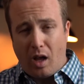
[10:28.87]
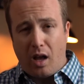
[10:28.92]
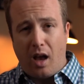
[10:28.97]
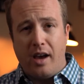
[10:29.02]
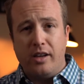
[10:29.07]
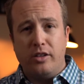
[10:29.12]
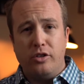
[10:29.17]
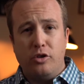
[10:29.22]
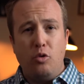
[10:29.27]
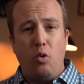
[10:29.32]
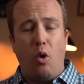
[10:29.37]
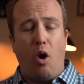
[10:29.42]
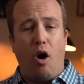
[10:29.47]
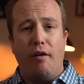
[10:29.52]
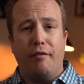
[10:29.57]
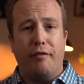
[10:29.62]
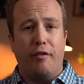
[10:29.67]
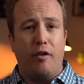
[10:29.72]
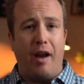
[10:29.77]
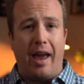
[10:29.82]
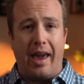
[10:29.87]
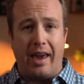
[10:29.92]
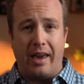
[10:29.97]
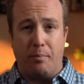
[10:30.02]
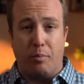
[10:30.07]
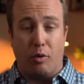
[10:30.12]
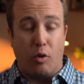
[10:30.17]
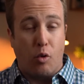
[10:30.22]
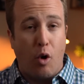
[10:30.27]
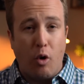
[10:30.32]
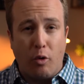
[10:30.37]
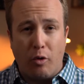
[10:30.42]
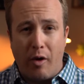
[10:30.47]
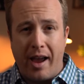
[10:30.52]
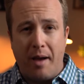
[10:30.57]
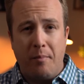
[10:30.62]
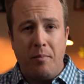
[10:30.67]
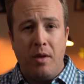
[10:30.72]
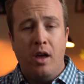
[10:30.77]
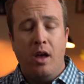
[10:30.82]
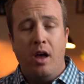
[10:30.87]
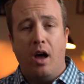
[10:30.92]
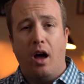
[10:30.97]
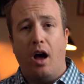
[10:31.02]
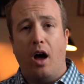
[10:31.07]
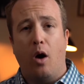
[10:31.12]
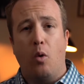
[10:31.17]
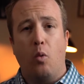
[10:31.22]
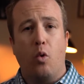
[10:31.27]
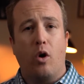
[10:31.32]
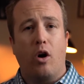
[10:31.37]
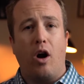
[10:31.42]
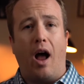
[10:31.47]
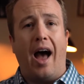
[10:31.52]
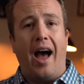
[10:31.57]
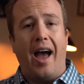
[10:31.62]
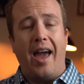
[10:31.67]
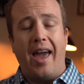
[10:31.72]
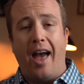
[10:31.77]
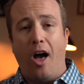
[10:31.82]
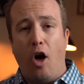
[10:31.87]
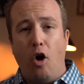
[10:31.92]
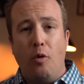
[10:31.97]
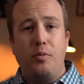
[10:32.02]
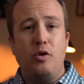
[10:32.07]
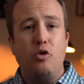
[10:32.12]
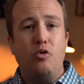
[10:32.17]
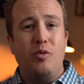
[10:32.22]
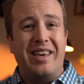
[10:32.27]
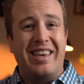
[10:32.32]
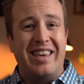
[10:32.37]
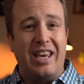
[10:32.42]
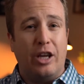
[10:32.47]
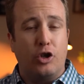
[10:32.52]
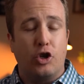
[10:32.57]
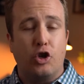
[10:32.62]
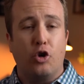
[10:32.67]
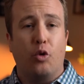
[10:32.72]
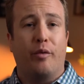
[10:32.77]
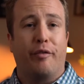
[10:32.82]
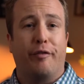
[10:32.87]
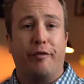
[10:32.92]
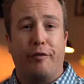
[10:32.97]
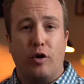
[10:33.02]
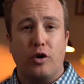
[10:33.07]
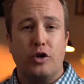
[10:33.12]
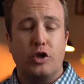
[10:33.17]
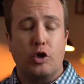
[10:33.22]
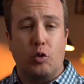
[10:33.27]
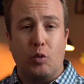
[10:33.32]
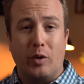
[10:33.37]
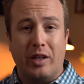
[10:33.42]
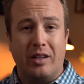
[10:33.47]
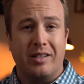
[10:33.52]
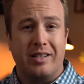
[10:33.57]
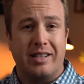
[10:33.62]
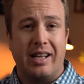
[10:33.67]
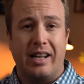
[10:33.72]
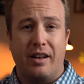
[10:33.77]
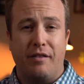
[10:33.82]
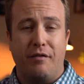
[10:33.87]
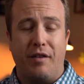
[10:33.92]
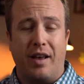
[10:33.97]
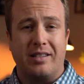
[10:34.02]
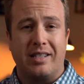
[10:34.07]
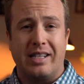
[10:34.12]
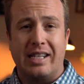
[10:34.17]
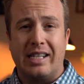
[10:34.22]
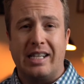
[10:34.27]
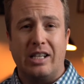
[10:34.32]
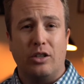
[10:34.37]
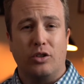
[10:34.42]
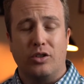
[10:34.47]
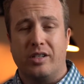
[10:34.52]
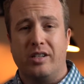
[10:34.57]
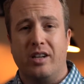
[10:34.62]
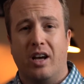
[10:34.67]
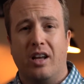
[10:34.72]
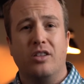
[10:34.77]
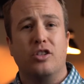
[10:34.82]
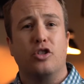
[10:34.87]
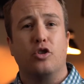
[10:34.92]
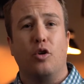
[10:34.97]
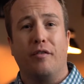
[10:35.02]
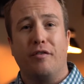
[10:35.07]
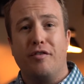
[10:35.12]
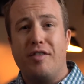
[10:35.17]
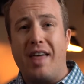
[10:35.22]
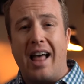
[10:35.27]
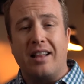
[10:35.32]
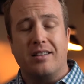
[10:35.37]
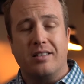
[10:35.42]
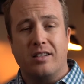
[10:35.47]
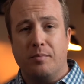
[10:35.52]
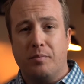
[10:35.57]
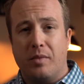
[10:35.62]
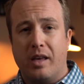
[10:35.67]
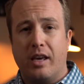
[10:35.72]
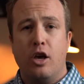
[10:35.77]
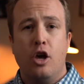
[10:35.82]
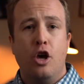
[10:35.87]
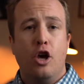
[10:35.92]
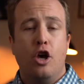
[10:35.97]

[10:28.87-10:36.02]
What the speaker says: I do offer a program where I help you to get your first real estate investing deals done. So if that's something